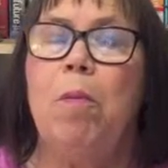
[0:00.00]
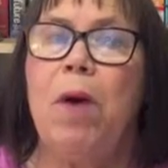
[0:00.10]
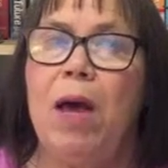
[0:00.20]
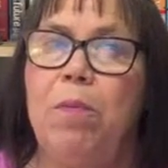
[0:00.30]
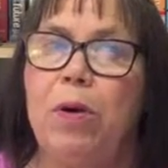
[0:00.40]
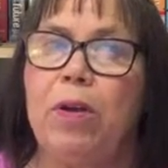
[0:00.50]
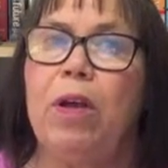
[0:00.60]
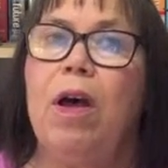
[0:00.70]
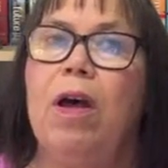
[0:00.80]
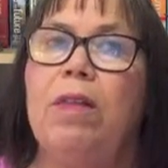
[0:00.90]
my book,
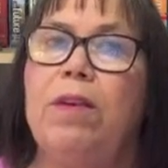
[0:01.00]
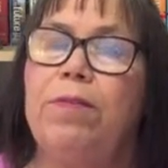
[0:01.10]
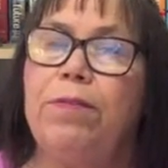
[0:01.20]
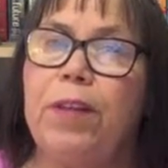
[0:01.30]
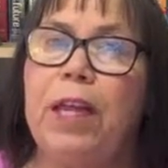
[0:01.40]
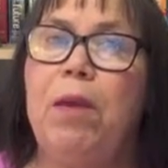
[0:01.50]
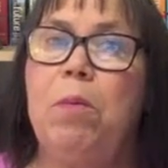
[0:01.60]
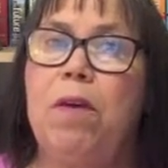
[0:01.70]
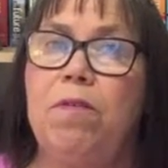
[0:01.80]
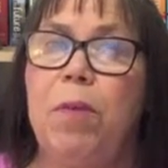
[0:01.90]
The
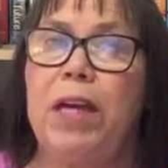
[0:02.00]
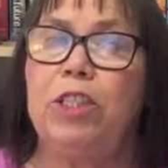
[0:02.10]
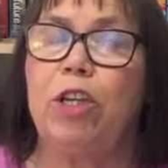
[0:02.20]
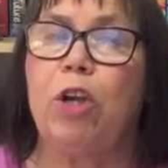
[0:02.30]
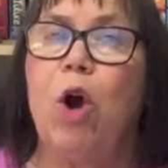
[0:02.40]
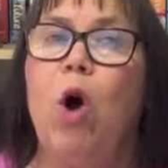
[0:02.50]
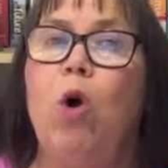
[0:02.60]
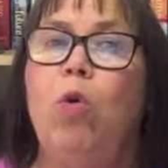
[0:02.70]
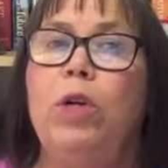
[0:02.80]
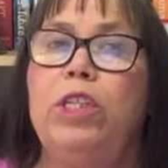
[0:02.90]
Flame of Magic,
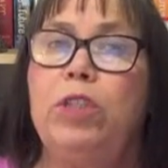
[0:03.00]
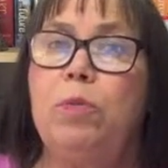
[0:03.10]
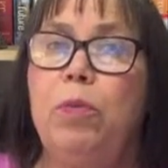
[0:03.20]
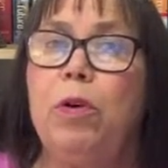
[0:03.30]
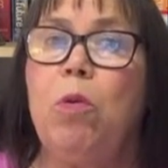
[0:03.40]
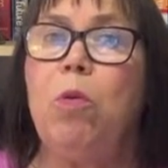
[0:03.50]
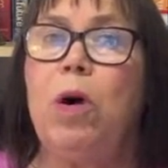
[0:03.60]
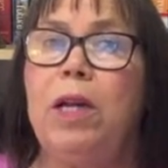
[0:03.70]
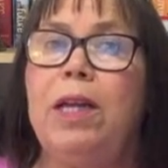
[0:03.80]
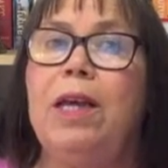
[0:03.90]
which is book
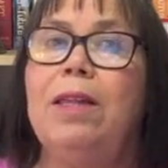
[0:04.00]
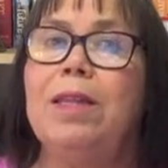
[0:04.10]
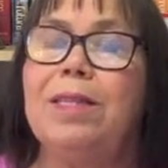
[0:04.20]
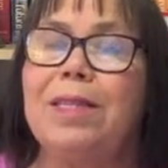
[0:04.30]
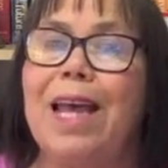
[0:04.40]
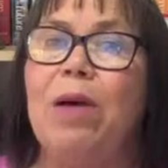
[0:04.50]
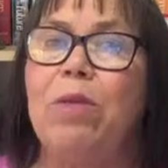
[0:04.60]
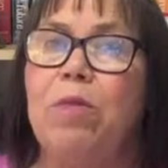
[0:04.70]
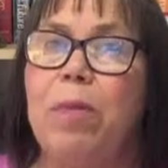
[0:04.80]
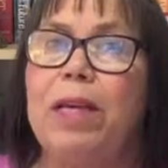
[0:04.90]
one in the Sound
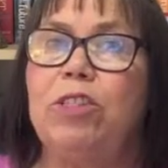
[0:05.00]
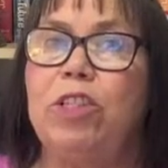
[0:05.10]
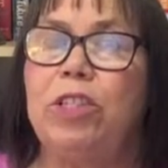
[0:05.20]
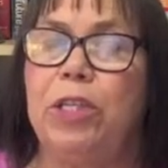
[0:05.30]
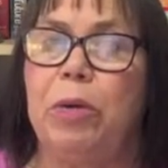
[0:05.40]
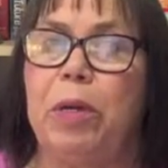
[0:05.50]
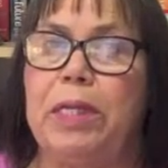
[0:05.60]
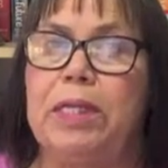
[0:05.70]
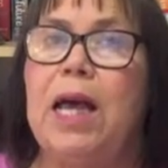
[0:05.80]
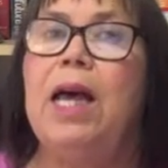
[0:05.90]
of Magic
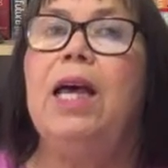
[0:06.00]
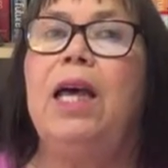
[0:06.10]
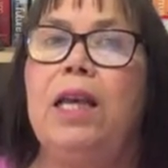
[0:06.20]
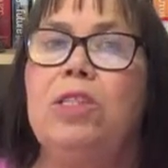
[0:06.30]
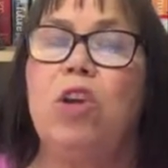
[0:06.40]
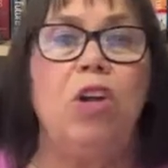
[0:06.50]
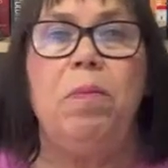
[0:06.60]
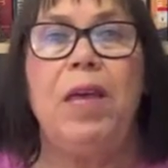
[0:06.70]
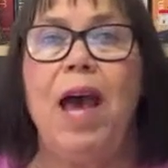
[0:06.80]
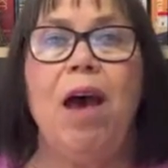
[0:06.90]
series. It's going to
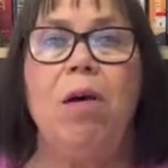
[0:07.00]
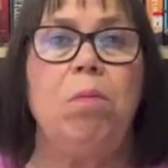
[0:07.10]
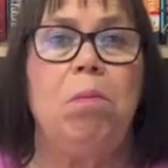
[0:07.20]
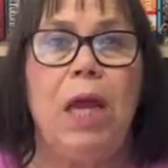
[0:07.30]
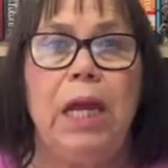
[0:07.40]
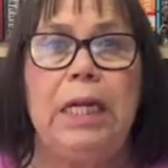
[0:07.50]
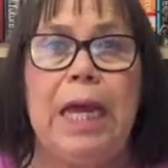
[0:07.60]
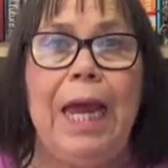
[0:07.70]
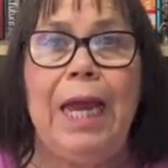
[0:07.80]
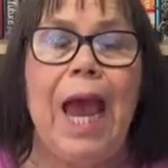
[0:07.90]
be out any
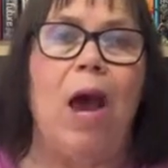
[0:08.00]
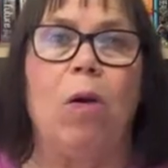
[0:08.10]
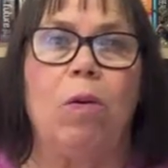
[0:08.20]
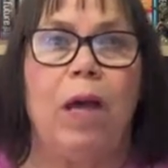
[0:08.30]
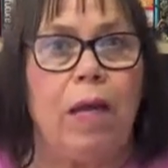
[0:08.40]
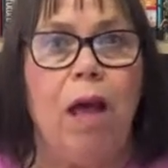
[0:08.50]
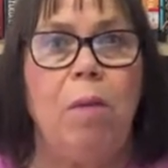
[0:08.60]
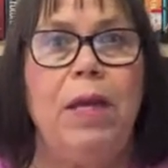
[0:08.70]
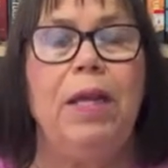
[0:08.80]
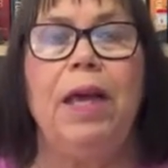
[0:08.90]
day now, and I'll
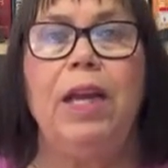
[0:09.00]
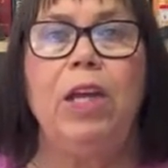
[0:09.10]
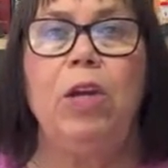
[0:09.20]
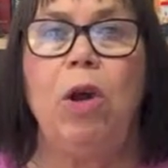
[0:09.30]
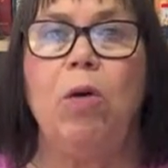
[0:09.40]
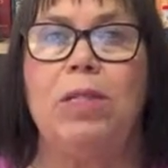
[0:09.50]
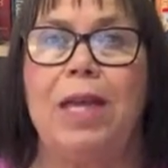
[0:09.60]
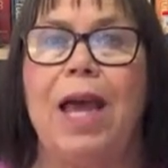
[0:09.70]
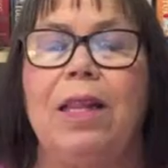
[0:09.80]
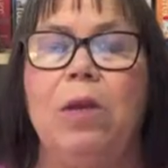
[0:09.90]
be letting you know
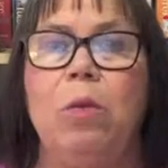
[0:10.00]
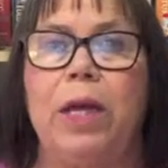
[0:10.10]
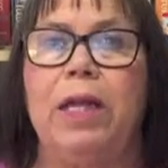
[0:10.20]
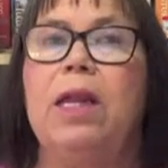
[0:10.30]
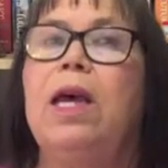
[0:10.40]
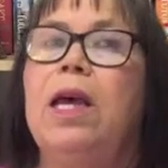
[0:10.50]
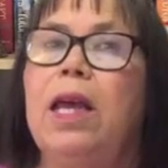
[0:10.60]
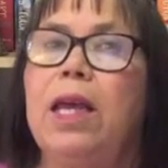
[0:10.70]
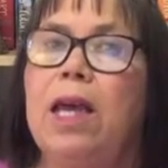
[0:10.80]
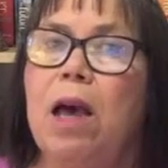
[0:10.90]
exactly when
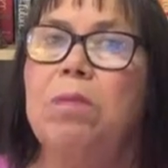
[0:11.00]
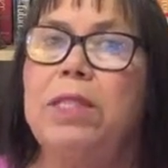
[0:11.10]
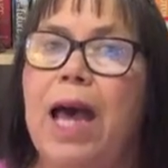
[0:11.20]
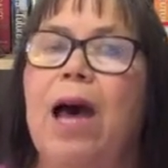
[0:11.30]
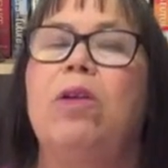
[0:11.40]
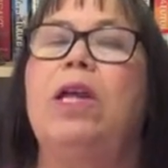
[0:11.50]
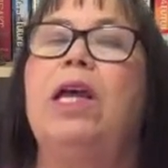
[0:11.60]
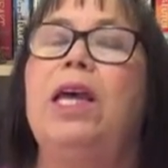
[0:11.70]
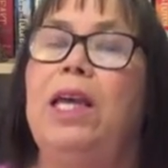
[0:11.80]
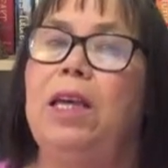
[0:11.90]
it comes out
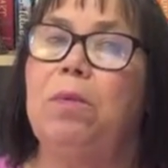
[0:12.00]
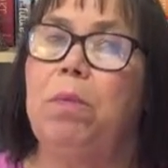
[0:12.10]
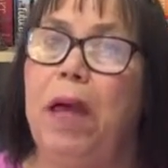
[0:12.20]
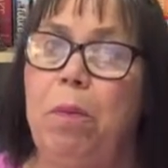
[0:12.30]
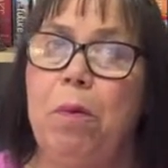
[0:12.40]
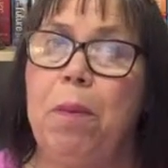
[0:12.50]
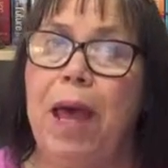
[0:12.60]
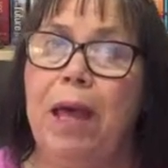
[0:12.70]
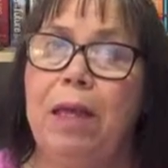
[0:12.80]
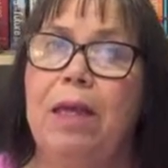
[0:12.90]
in
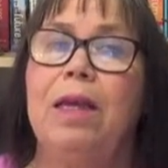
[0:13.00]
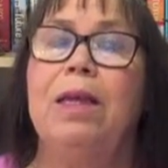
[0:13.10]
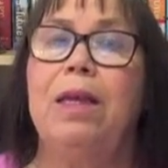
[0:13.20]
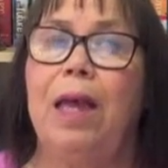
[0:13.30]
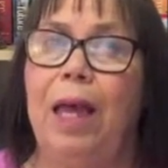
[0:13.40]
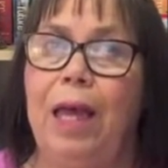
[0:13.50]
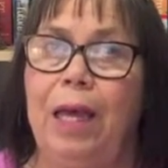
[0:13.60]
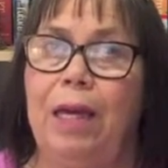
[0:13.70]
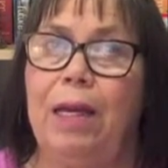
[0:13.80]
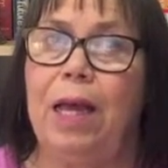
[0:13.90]
paperback
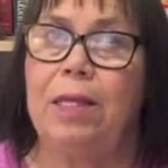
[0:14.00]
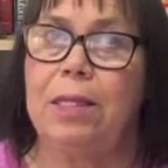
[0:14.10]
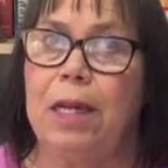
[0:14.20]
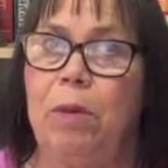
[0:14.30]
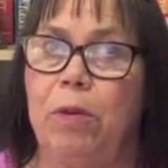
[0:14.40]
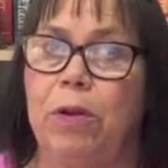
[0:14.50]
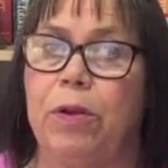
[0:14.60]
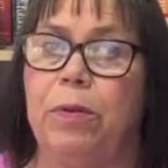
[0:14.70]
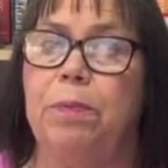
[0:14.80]
and as an ebook.